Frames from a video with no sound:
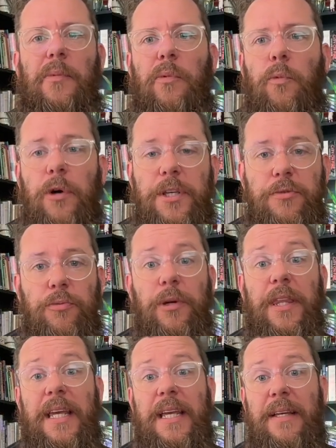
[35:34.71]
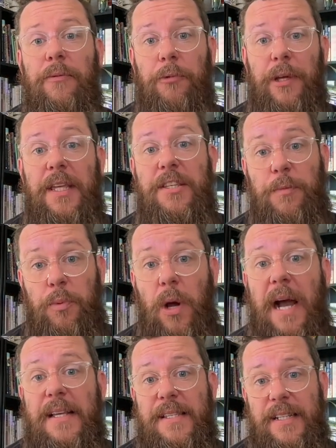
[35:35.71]
was really, really
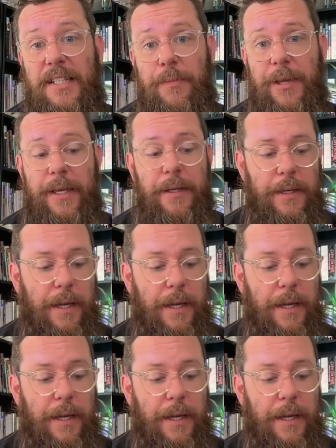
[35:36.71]
surprising to me.